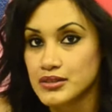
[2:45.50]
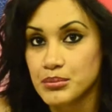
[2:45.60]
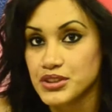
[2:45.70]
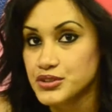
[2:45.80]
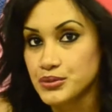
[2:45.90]

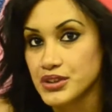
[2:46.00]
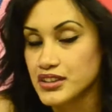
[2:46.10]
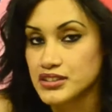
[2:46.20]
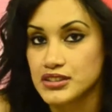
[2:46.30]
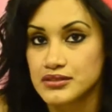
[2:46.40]
been doing
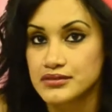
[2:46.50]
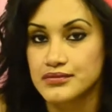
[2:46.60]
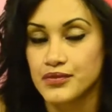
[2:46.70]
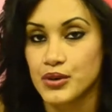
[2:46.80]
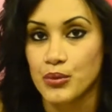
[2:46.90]
it
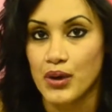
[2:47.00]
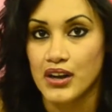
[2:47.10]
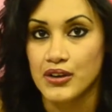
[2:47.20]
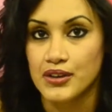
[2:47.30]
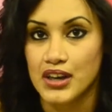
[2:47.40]
for a
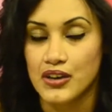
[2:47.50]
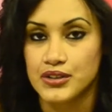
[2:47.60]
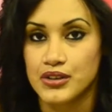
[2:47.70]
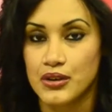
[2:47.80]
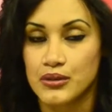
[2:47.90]
while now,
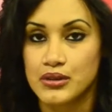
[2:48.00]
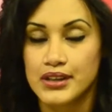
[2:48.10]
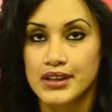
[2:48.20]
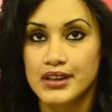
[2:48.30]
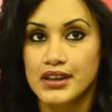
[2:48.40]
you know.
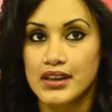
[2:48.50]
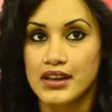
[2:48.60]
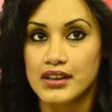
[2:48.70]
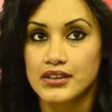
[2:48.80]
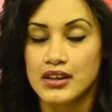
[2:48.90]

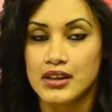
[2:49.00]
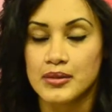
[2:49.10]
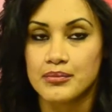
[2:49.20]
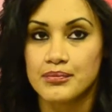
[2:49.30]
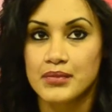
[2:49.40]
And
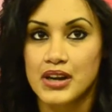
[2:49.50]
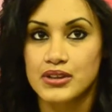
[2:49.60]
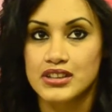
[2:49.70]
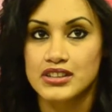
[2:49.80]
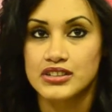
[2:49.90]
I
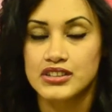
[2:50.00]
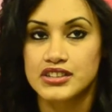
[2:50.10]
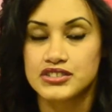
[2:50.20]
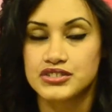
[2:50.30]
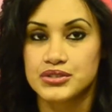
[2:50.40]
really look
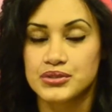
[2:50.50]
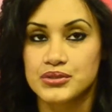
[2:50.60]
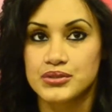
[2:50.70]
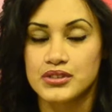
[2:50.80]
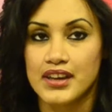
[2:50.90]
into
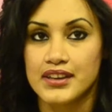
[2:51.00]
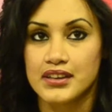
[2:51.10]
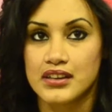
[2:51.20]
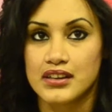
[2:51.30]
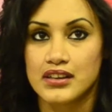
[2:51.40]
like